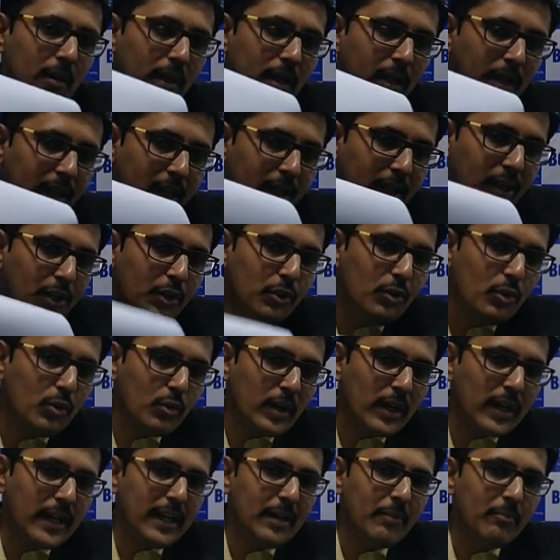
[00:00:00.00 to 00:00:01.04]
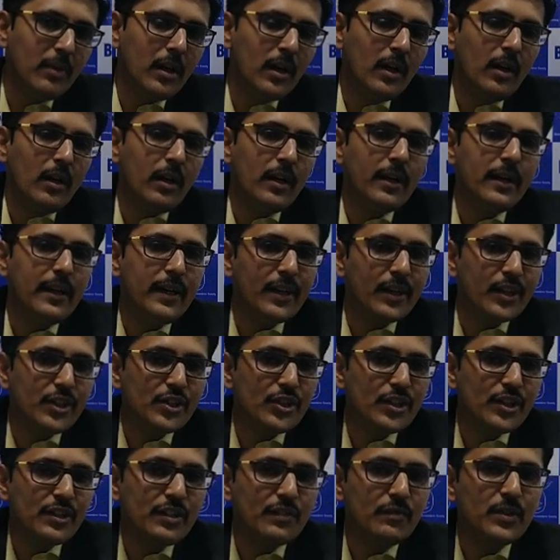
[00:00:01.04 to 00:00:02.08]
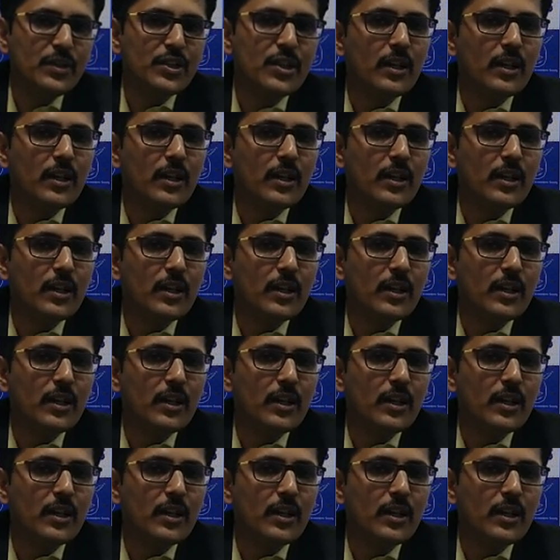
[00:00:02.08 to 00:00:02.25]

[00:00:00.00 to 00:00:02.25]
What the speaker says: continue to claim deductions